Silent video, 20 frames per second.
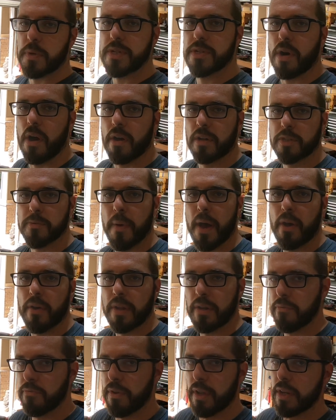we talked about
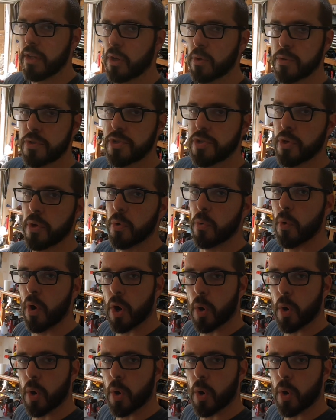in video 2